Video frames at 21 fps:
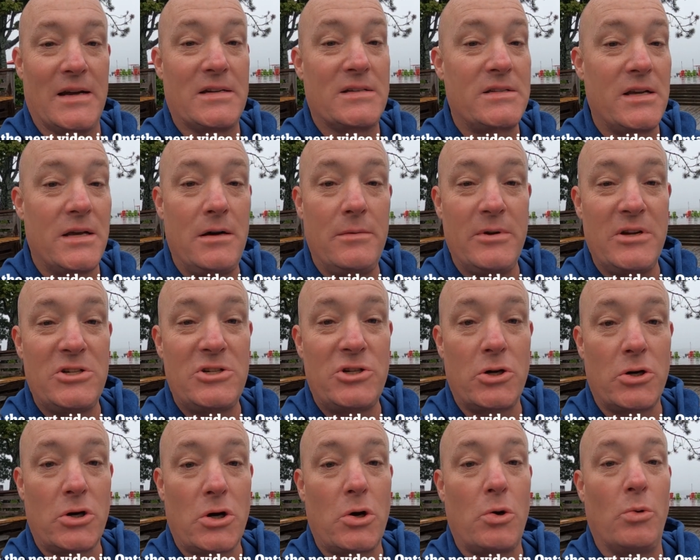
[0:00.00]
like cinnamon
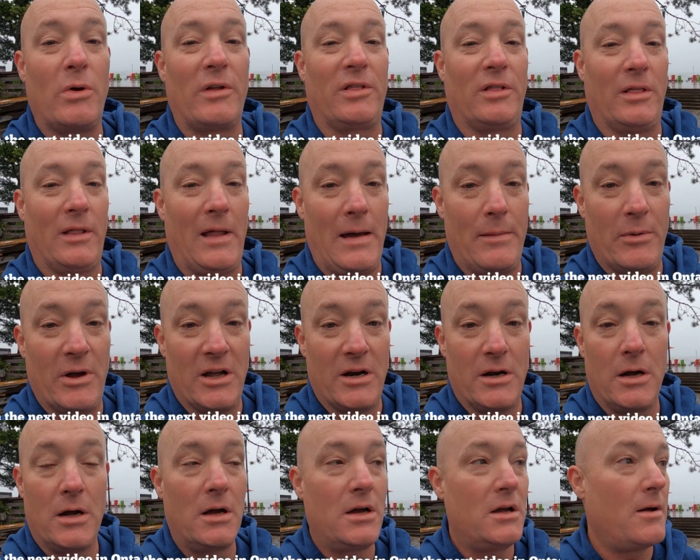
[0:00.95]
sugar with
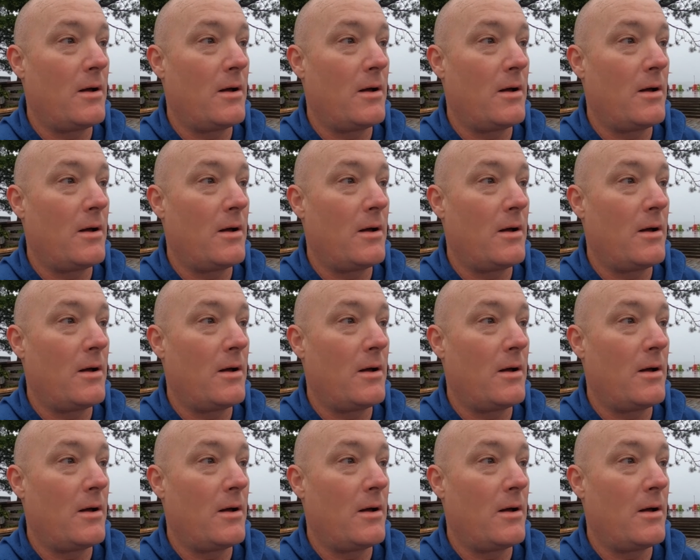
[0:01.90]
lemon.